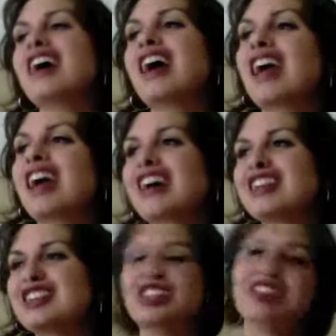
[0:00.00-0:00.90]
And
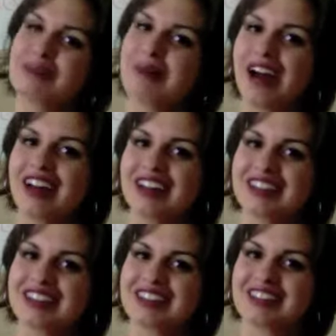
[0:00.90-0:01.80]
she smiled
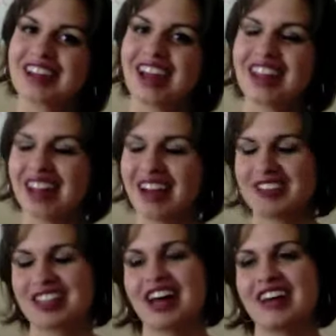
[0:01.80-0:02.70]
and
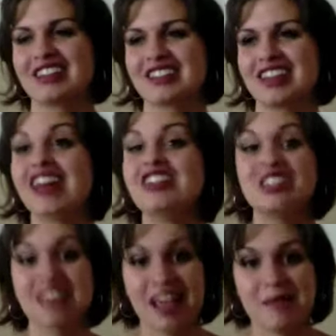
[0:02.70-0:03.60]
left class. And she
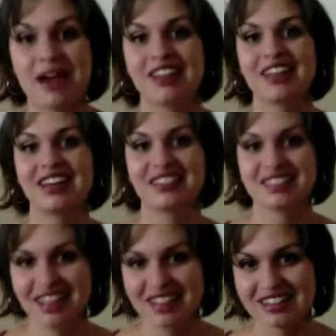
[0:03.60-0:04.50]
came back the next
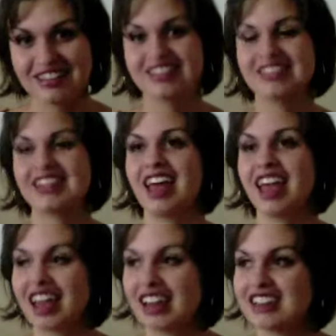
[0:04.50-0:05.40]
day.
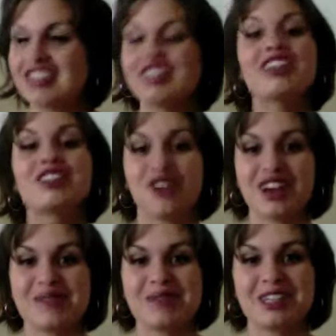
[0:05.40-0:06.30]
And it's
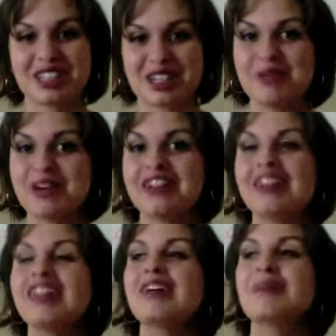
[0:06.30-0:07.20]
funny, but she will
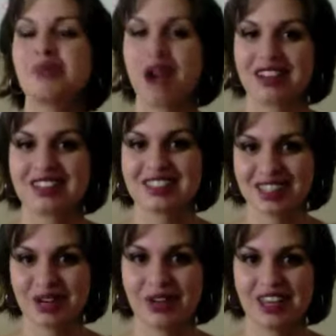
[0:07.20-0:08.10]
practice
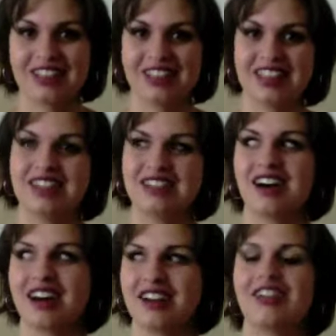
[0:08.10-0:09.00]
lowercase e's
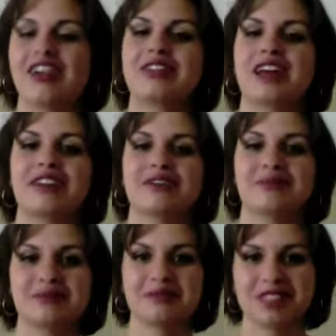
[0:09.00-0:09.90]
on her own now.
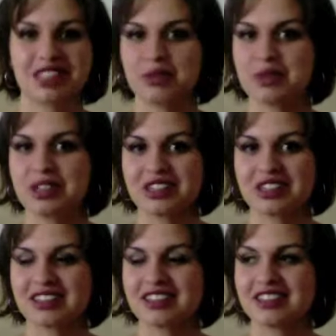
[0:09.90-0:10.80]
She
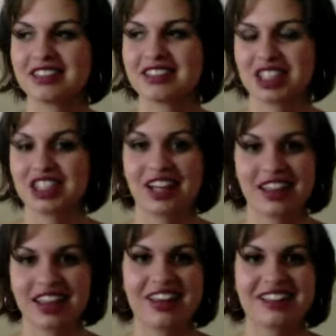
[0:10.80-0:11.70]

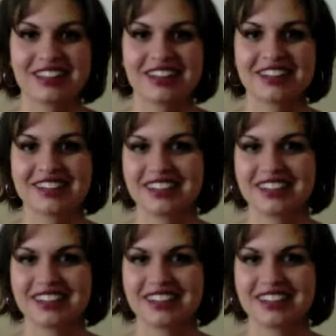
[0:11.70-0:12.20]
likes it.